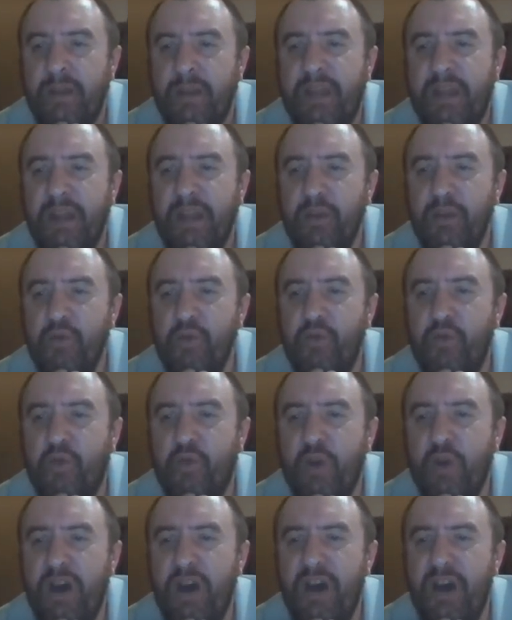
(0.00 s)
Killer
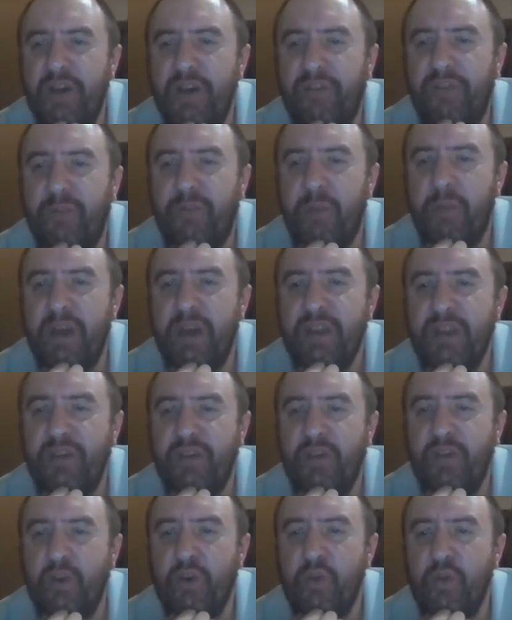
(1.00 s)
Cross might
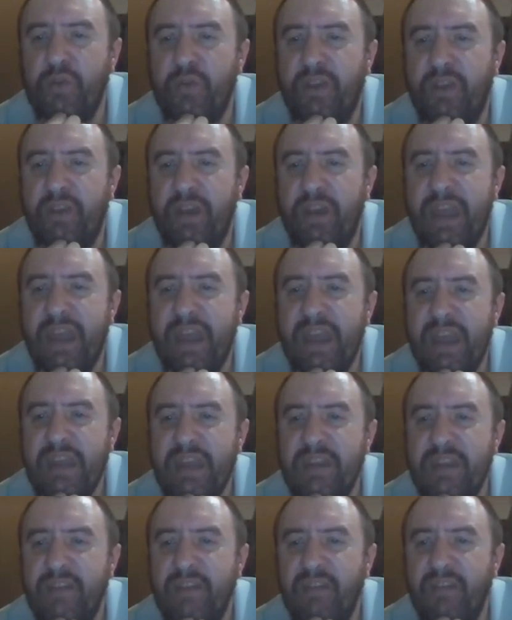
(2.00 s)
go to
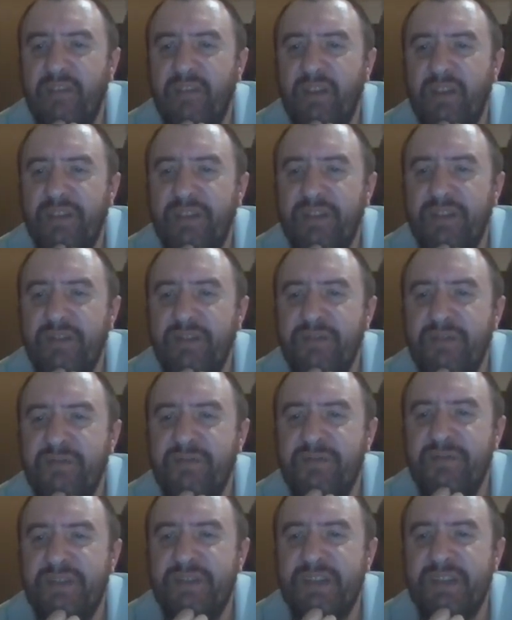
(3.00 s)

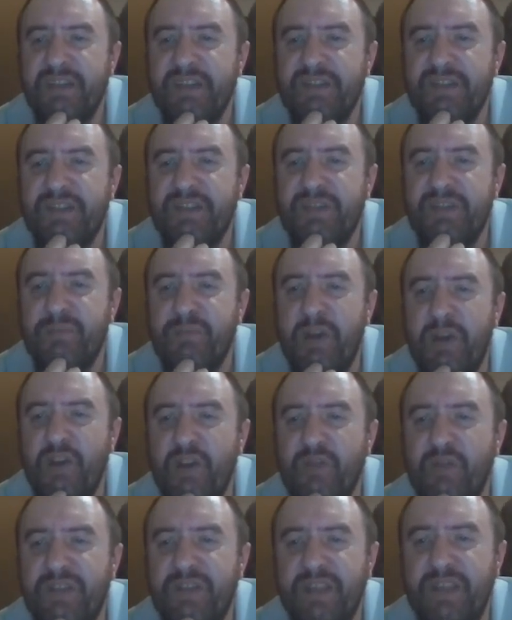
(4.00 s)
AEW, says
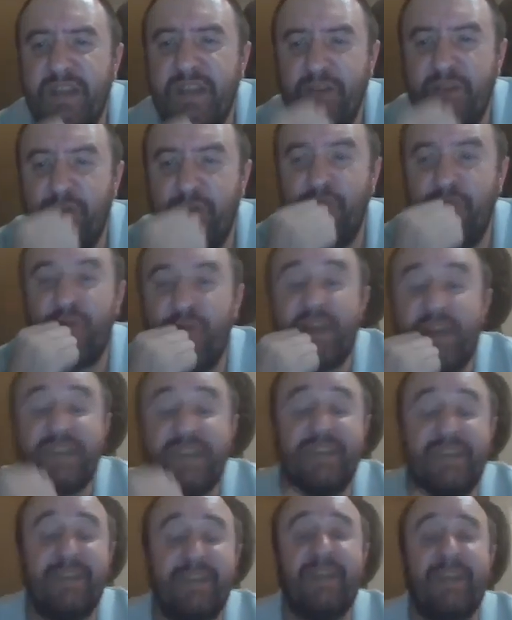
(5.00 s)
Smarks Killed
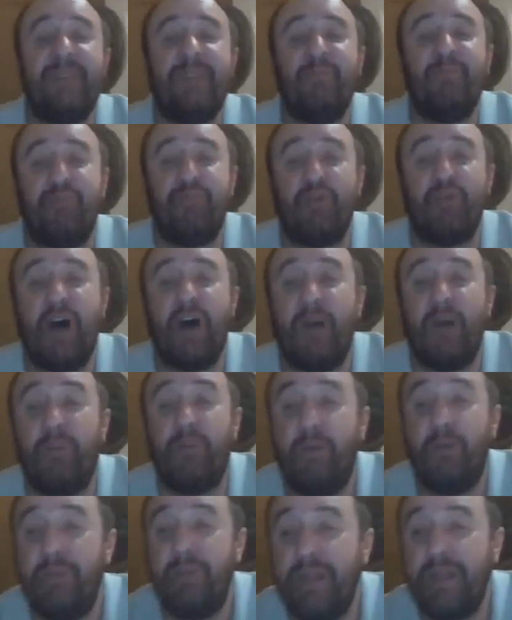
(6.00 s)
Wrestling.
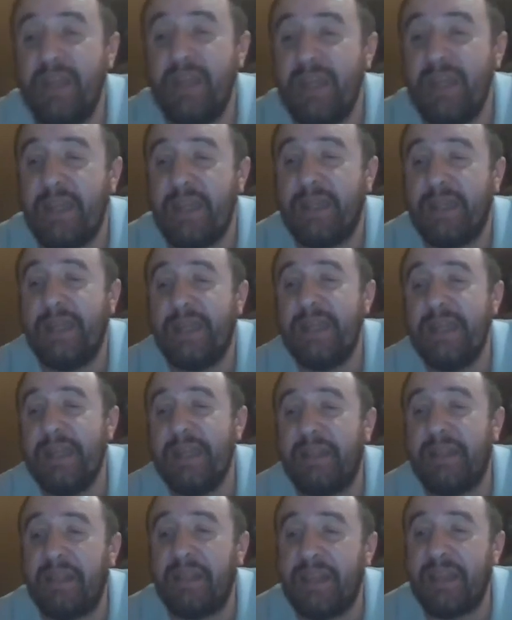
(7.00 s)
Probably.
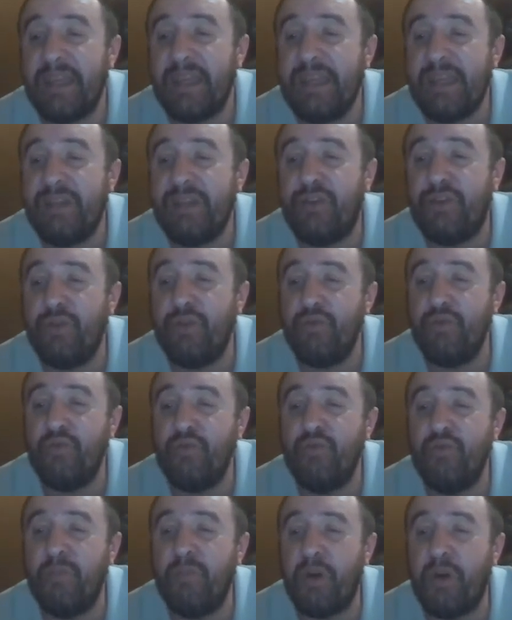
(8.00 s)
Keith Lee,
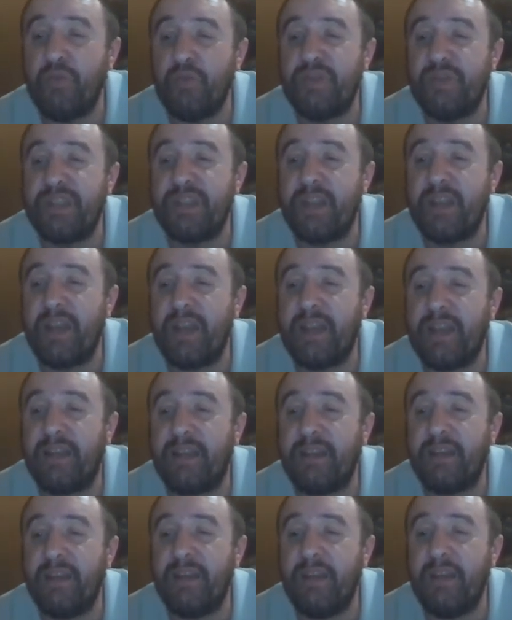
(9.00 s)
too, most
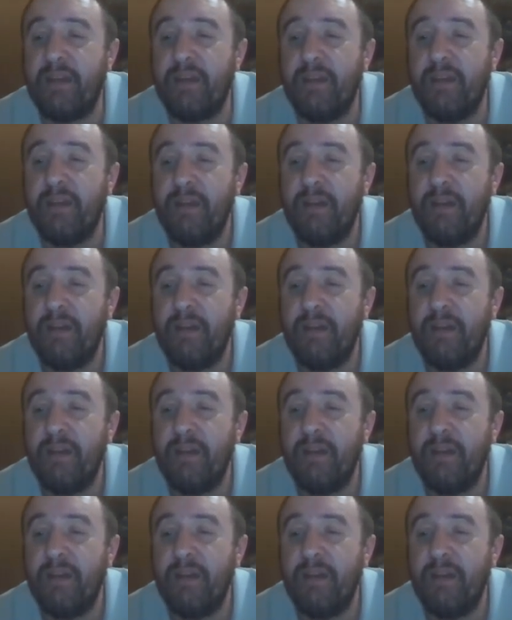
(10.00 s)
likely.